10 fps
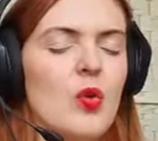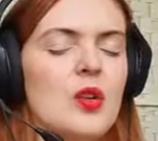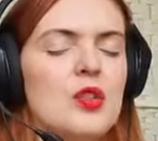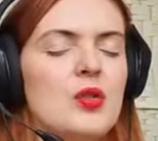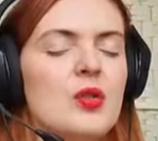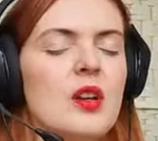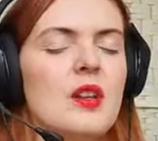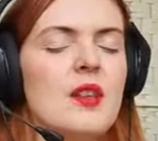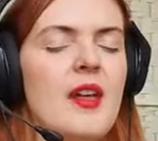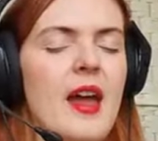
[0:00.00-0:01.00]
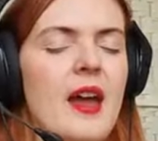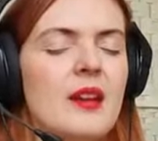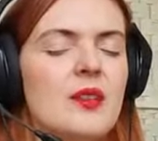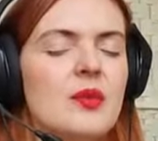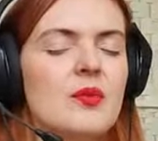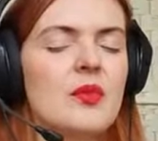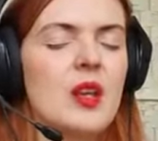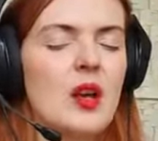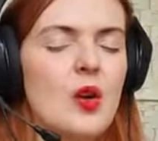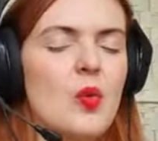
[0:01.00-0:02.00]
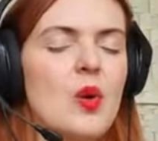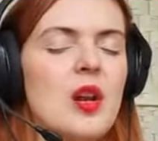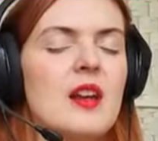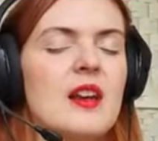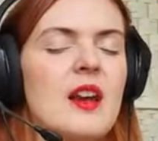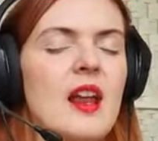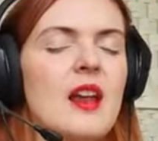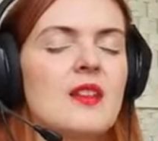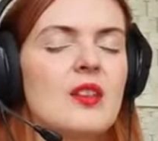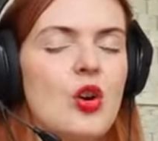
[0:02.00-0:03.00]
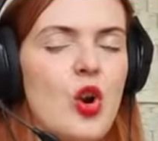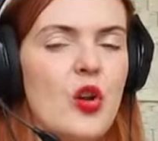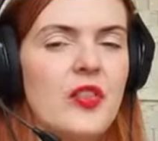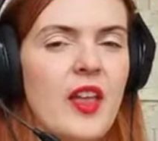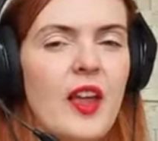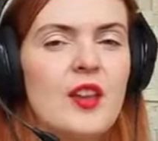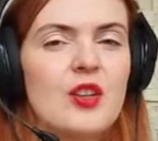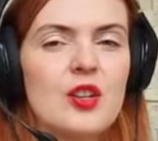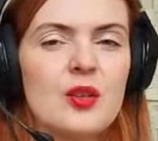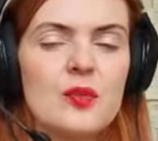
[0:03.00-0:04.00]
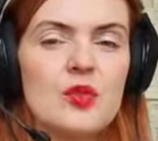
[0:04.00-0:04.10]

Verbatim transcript: Once you've done that, we'll create a container.